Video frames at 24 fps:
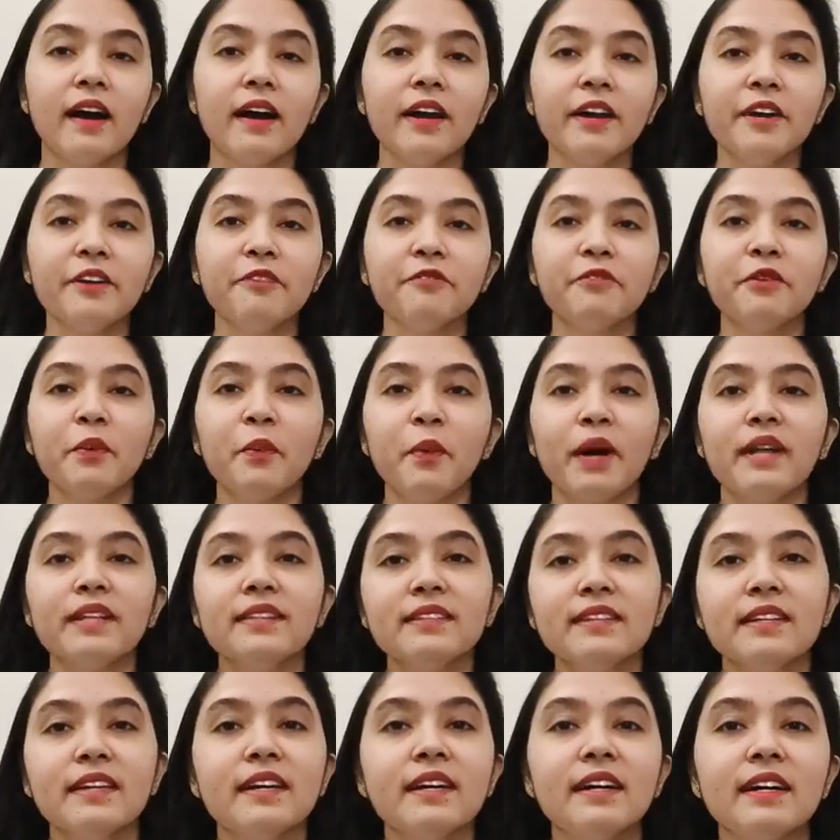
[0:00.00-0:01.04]
Hi everyone,
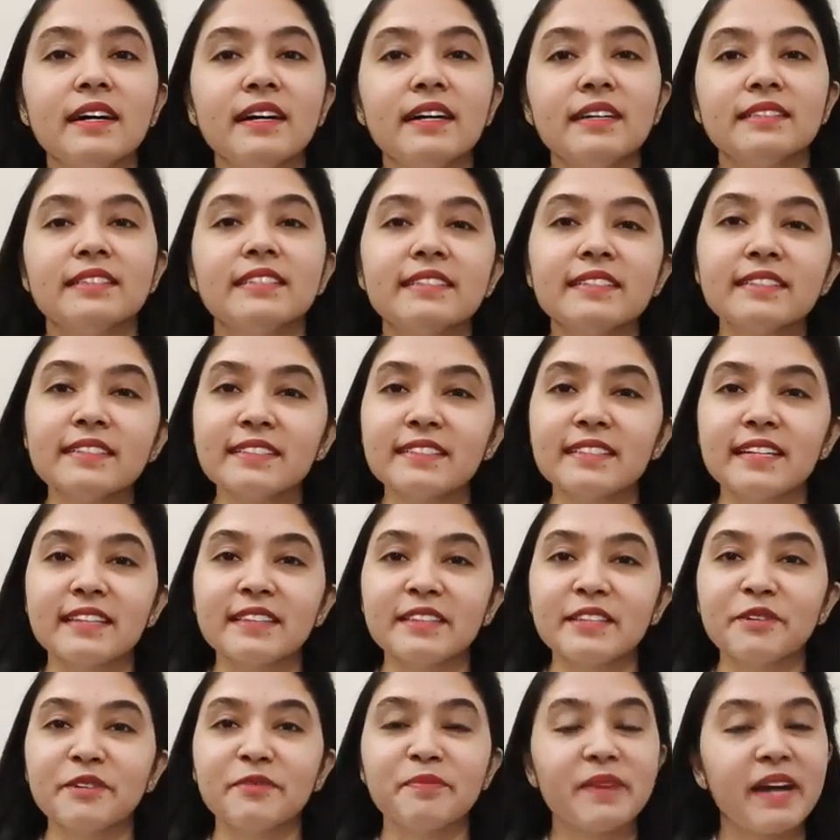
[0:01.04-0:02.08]
this is
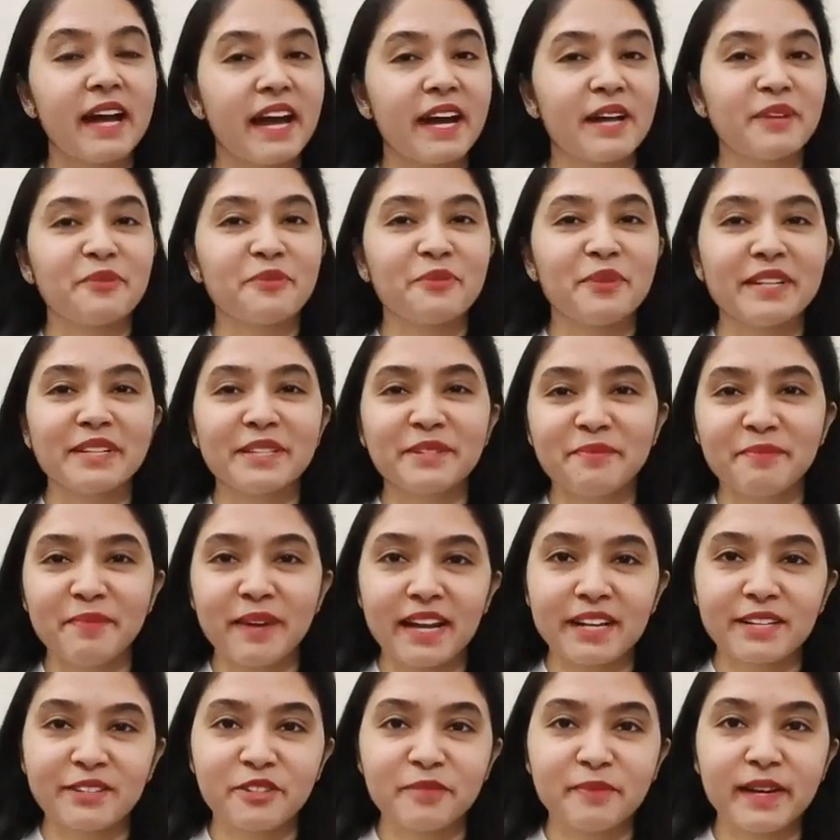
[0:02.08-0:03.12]
Satyam and welcome
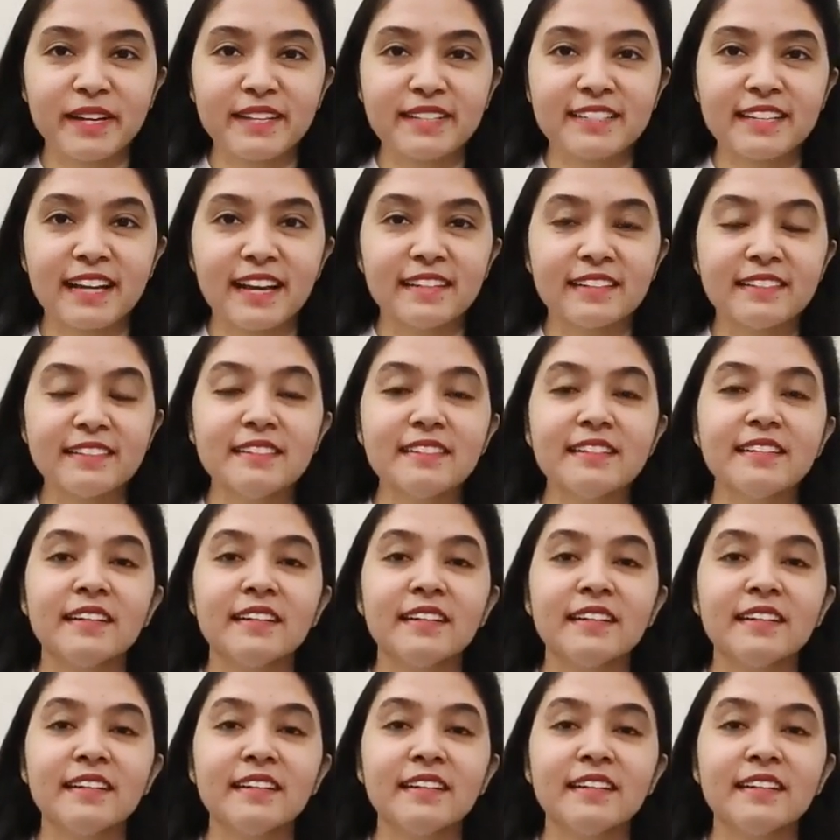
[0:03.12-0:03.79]
back to my channel.